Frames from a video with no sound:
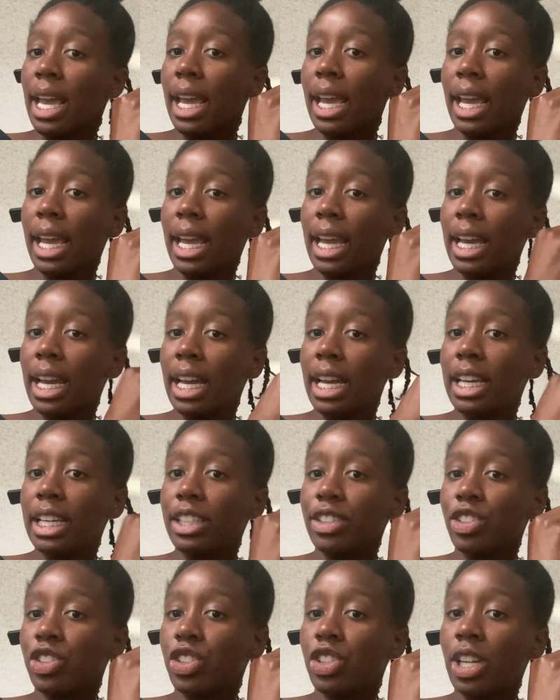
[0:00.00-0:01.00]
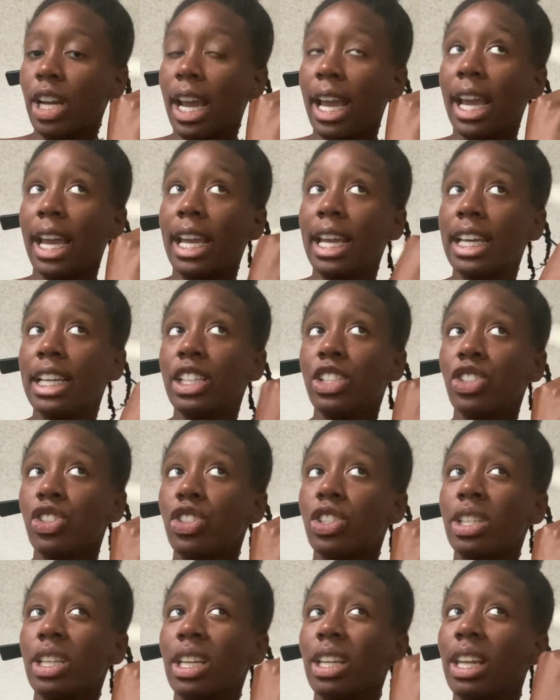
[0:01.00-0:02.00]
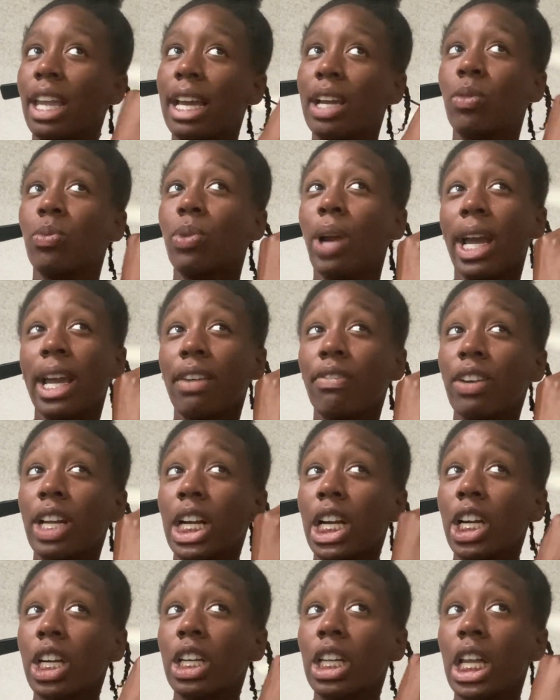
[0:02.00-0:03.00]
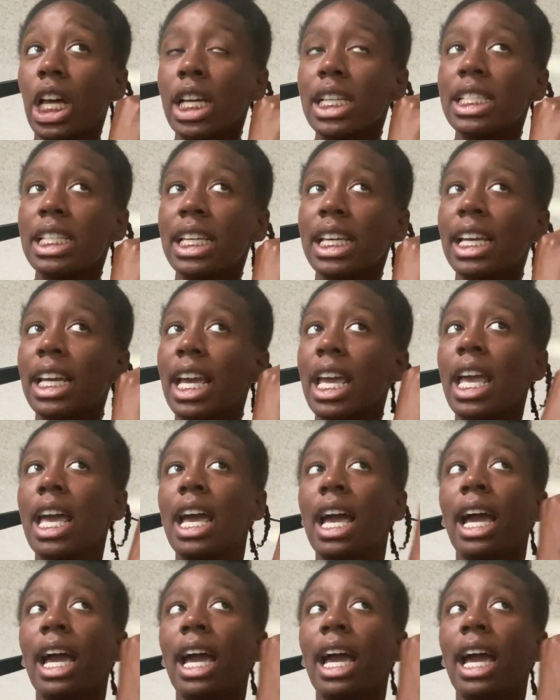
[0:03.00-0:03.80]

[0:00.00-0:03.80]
and change, like, right in front of her closet.